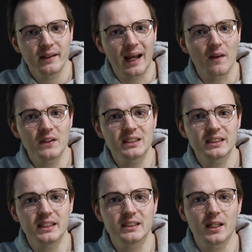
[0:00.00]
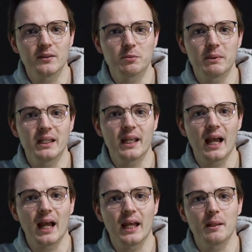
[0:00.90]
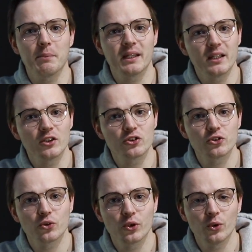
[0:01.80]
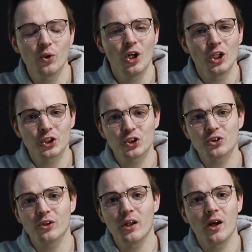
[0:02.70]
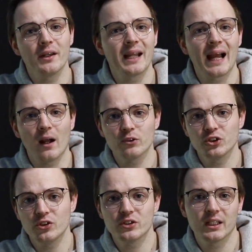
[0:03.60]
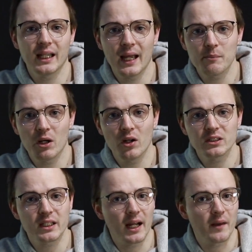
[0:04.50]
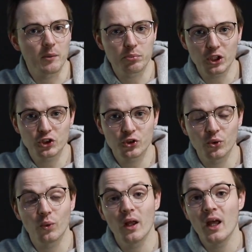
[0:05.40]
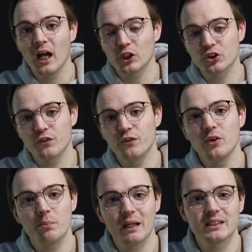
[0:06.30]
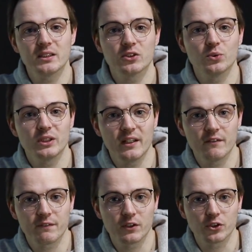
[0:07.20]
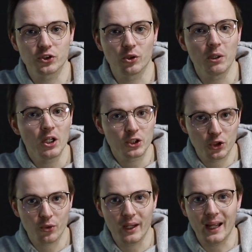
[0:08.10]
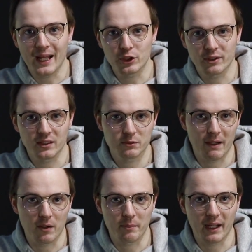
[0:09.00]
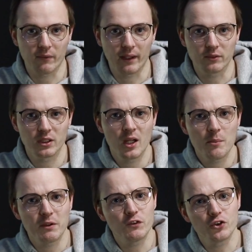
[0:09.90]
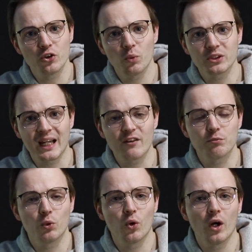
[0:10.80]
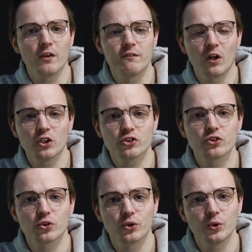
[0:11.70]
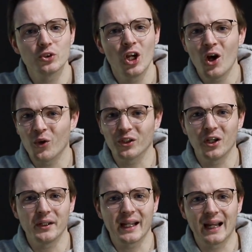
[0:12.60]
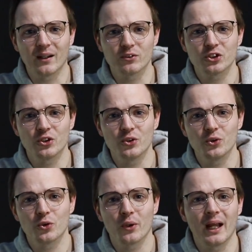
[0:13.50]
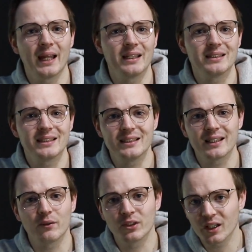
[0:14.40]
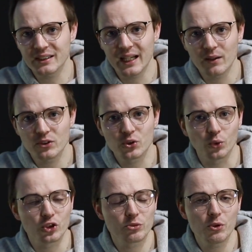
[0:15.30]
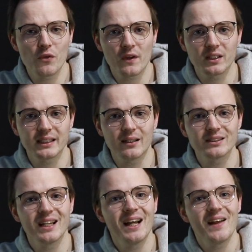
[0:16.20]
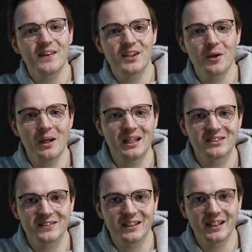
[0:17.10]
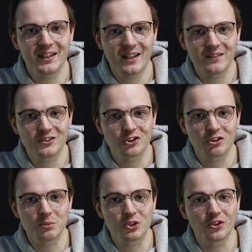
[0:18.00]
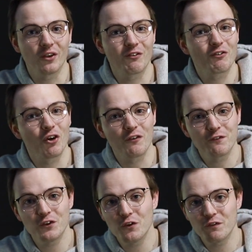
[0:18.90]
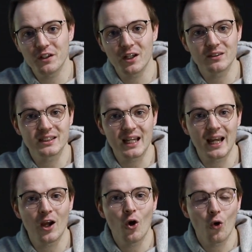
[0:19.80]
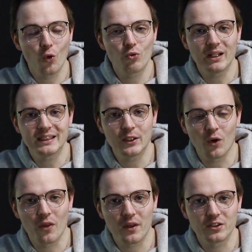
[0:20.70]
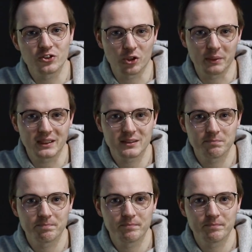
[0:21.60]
Now this is going to be a beginner tutorial just on learning how to use the layer mask and the brush tool and just a few basic tools in Photoshop to create a transparent background. But if you do want to have more advanced tutorials on learning how to create detailed cutouts or smooth cutouts, then go ahead to the link in the description and I've got a few videos there already on those topics.